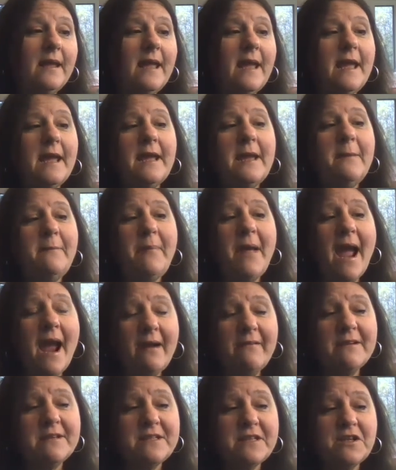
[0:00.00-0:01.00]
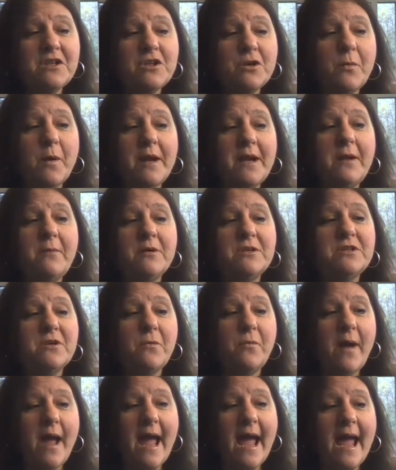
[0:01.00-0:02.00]
In comparison to when he was
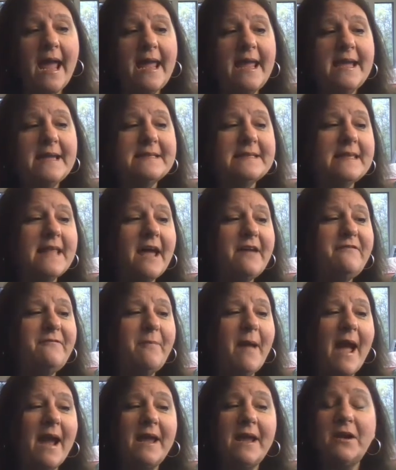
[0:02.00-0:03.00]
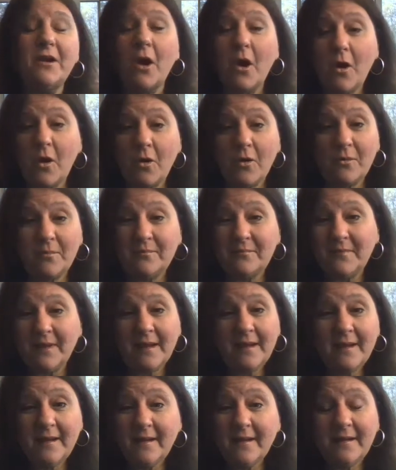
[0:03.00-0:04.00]
away, his life back at home
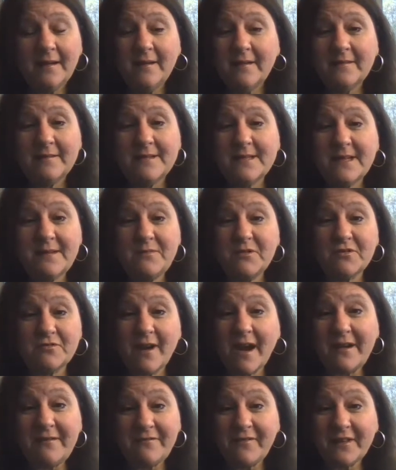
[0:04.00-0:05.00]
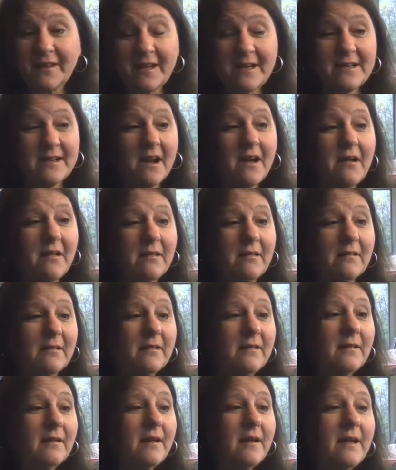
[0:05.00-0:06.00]
seemed dreadfully dull.
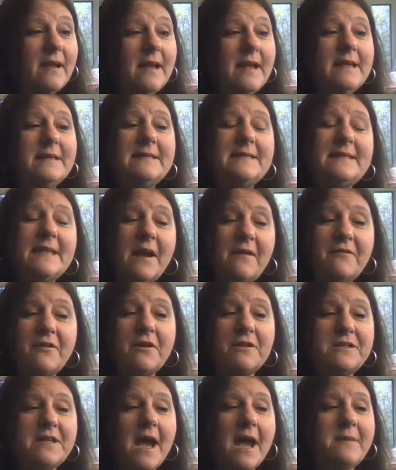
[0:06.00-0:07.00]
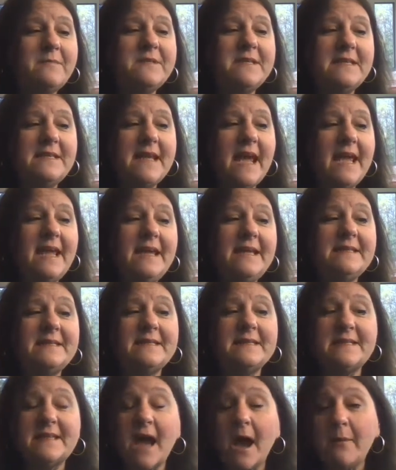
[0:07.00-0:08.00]
Several times a day, he'd
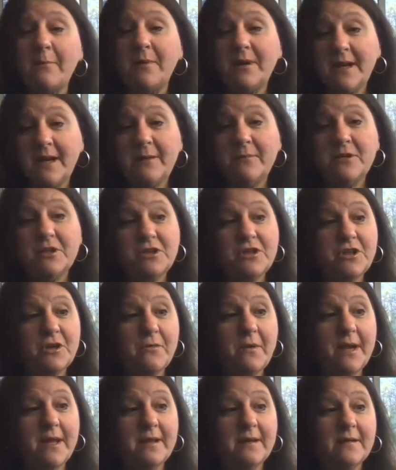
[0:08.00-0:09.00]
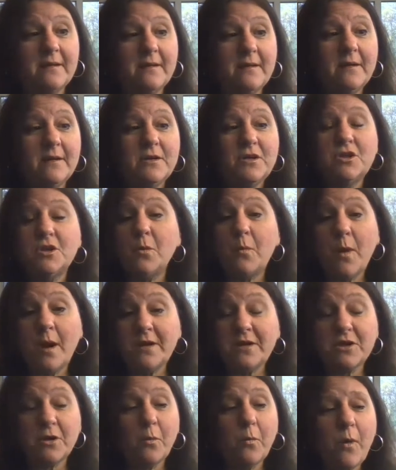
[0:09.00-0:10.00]
stop what he was doing to
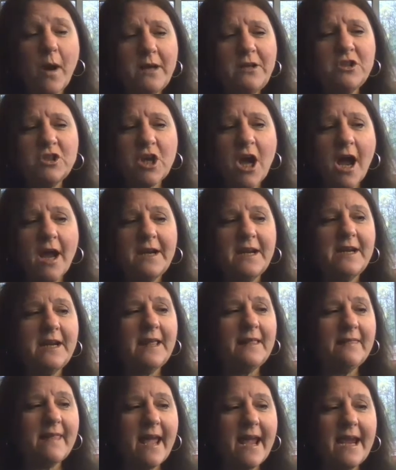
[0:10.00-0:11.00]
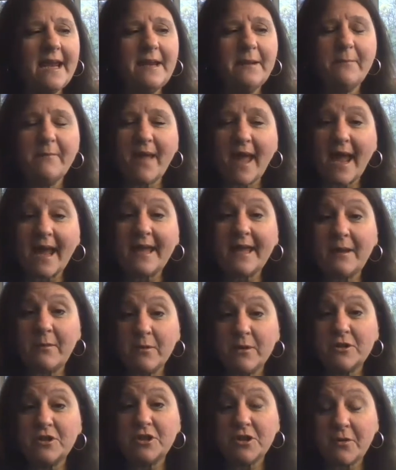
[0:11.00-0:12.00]
wonder what John and Elaine and Maggie
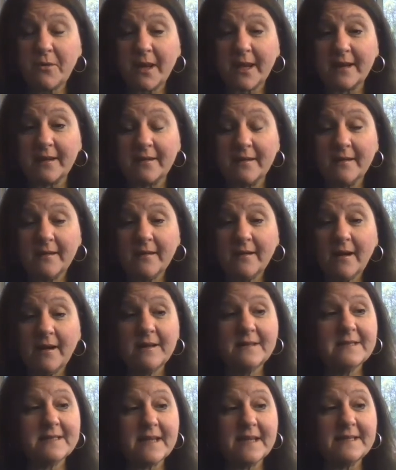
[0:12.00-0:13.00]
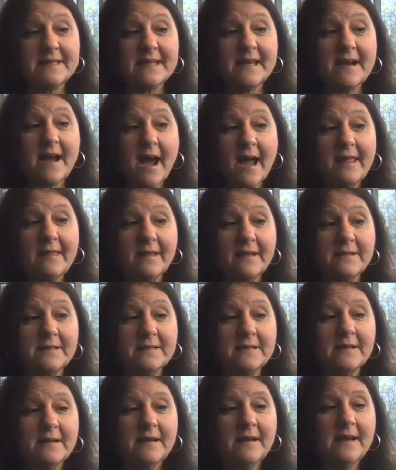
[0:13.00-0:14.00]
were doing on Sunset Island.
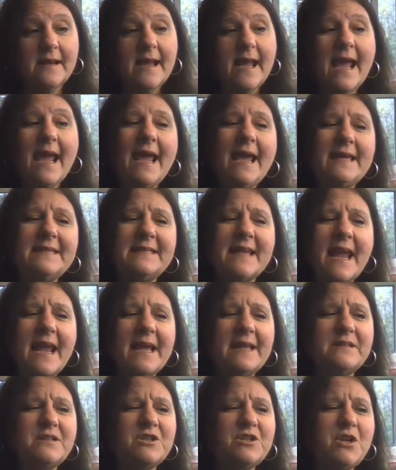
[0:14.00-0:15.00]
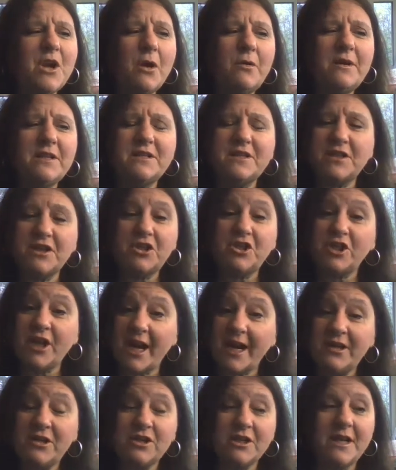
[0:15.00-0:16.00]
His aunts noticed the
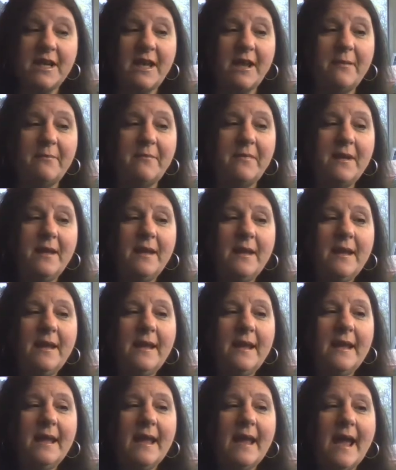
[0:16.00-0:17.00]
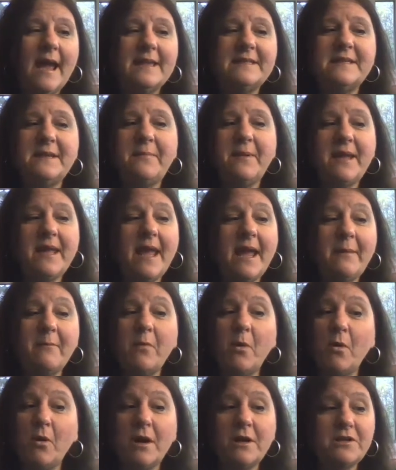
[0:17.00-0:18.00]
change in him as he became
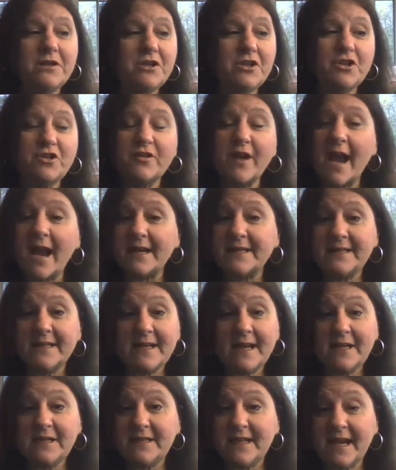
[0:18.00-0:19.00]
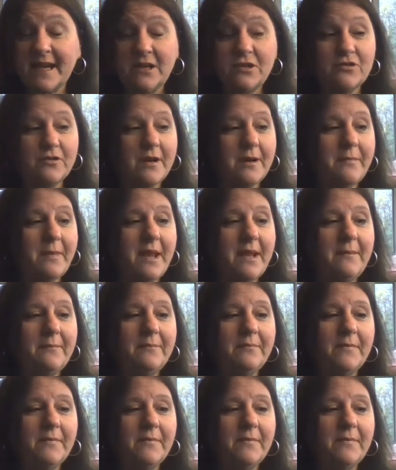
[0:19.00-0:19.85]
more distracted and daydreamy.